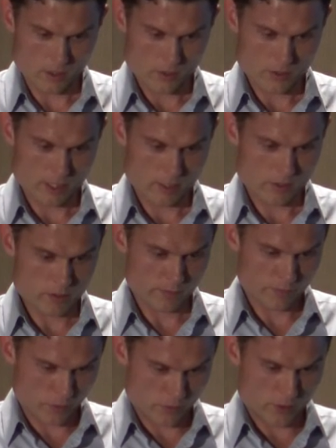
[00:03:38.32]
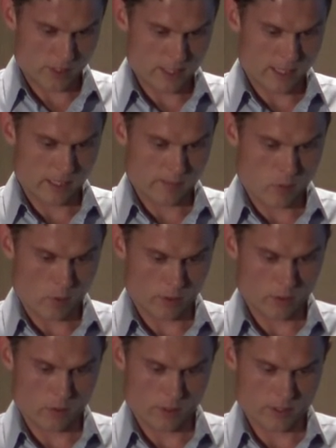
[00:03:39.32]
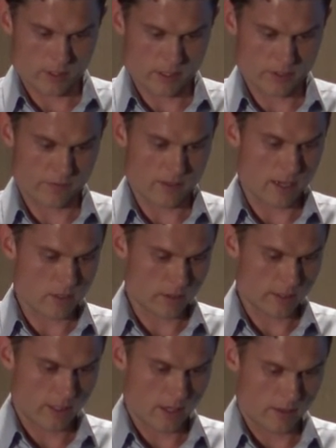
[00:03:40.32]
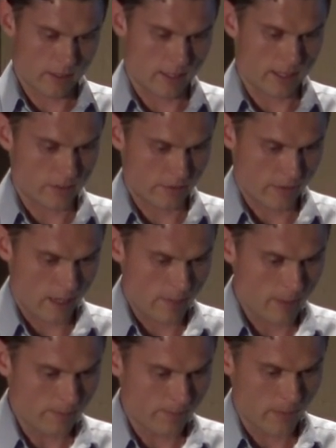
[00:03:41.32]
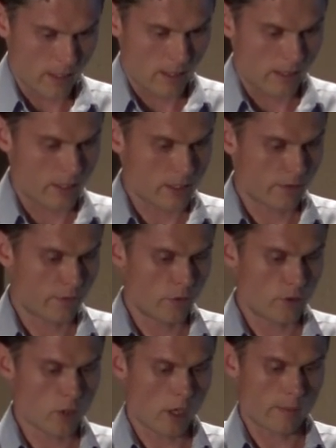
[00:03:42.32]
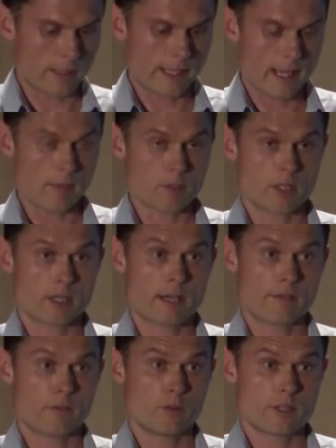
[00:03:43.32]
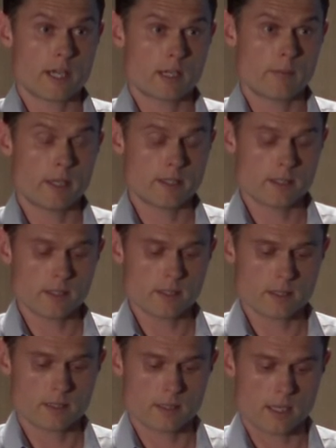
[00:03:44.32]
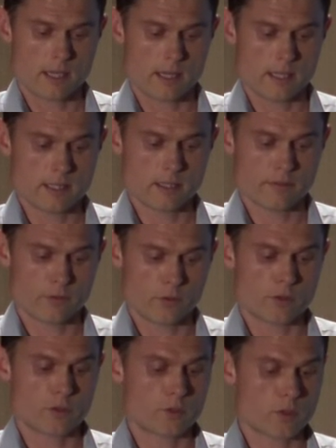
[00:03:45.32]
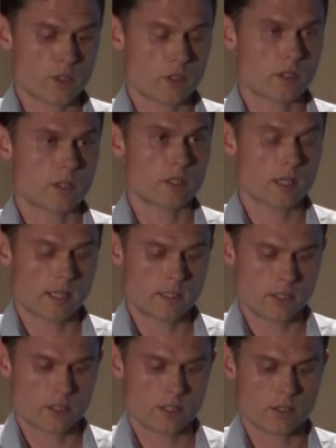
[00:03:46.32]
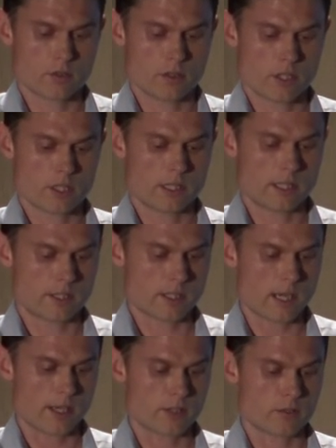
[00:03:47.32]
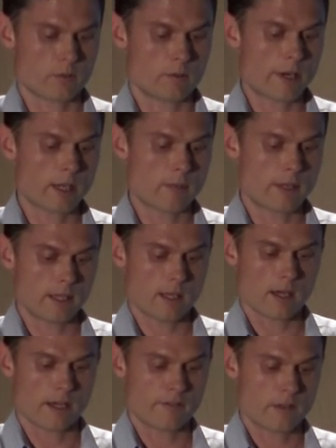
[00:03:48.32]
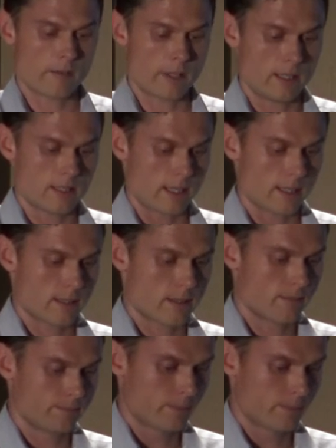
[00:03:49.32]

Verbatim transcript: So here are some foods containing important quantities of naturally occurring dietary fiber. These are the foods commonly captured in our food databases, and these are the foods nutritionists and dietitians traditionally discuss when recommending high fiber intakes.